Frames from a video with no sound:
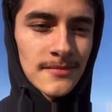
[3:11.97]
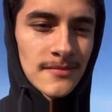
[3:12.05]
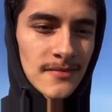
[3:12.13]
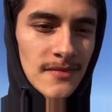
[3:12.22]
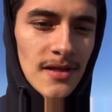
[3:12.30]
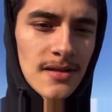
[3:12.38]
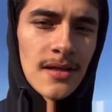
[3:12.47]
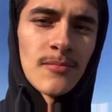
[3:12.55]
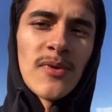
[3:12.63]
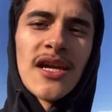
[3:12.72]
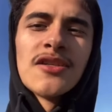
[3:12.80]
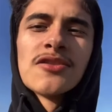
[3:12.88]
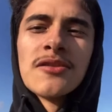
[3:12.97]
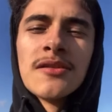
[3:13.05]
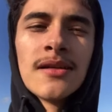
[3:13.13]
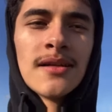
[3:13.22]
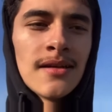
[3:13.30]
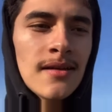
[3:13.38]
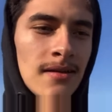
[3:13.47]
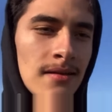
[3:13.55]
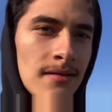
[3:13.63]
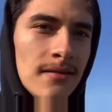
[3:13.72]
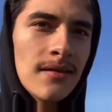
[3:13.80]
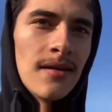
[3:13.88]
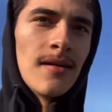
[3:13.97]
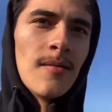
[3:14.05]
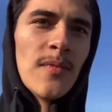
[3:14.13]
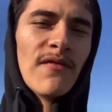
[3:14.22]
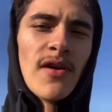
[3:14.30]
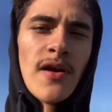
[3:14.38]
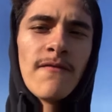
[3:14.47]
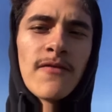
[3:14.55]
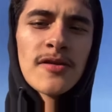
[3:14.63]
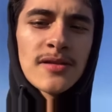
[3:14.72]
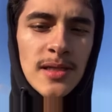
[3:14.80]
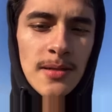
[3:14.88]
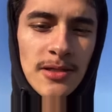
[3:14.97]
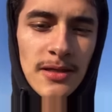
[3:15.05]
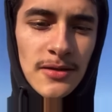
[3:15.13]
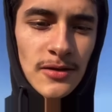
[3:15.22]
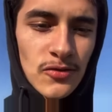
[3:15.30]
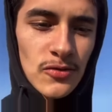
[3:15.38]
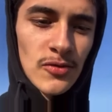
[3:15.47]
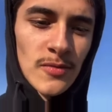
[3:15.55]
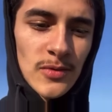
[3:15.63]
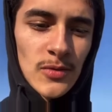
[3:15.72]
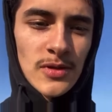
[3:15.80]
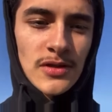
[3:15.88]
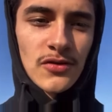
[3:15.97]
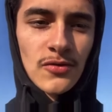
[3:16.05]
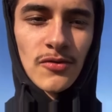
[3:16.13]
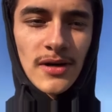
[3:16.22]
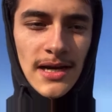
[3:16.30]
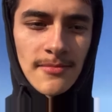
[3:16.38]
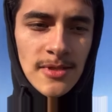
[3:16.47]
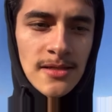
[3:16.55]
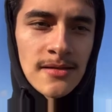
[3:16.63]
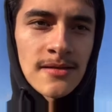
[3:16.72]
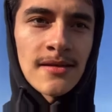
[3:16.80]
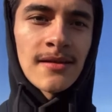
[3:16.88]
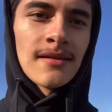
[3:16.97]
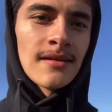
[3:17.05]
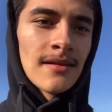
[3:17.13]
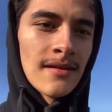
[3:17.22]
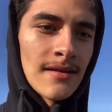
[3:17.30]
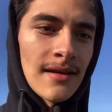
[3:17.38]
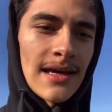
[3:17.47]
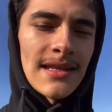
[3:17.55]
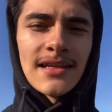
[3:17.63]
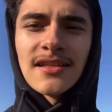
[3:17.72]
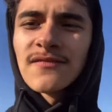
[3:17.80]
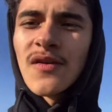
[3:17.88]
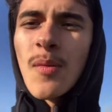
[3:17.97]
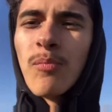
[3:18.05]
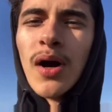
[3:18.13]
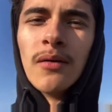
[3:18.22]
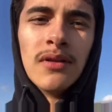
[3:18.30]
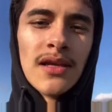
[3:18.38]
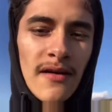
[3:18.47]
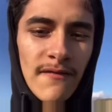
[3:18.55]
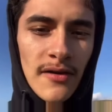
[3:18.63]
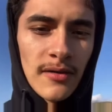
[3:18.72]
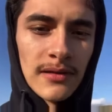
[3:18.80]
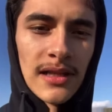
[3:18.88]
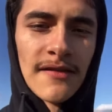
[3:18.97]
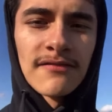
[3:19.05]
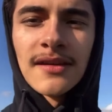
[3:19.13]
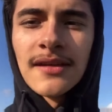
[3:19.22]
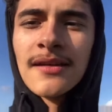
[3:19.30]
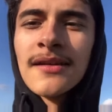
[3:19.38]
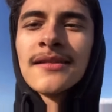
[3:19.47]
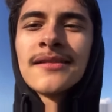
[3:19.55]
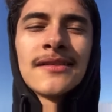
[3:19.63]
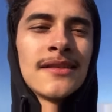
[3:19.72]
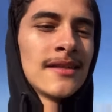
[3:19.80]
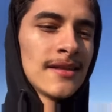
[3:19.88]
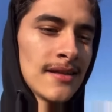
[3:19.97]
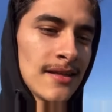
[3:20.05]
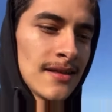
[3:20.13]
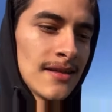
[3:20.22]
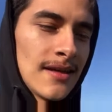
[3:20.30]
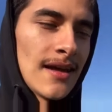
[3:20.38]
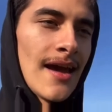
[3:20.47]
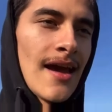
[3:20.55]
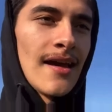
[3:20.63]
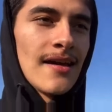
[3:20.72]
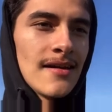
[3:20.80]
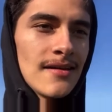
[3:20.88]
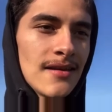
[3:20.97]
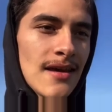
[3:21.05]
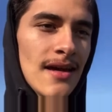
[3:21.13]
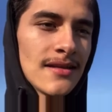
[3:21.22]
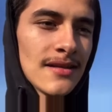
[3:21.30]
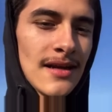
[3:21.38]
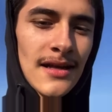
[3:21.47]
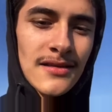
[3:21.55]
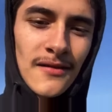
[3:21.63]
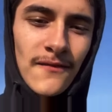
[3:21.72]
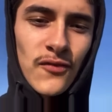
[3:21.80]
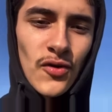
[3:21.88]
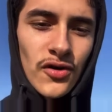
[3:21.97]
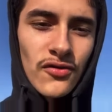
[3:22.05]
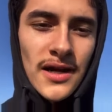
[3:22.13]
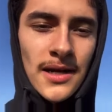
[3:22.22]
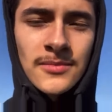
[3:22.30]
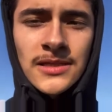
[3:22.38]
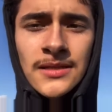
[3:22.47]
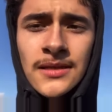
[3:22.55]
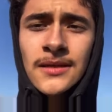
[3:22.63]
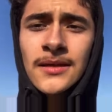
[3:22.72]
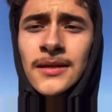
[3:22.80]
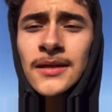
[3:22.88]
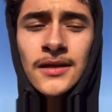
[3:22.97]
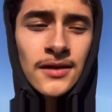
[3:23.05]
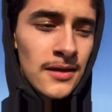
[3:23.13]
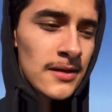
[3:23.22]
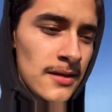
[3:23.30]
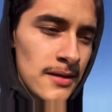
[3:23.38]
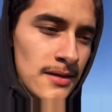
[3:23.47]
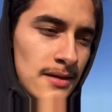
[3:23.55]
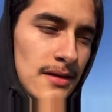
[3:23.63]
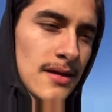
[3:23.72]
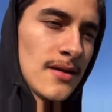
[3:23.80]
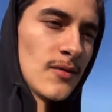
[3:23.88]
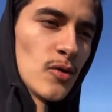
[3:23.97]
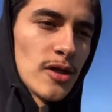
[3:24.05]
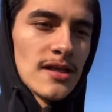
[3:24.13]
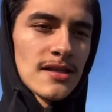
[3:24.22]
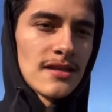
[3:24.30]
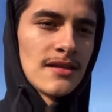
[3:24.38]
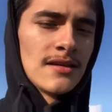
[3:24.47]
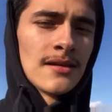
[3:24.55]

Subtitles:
nothing major. The very first times I took shrooms was 2 grams, and I just felt bubbly. I felt lifted, and yeah, today I took 4 grams, and we're gonna see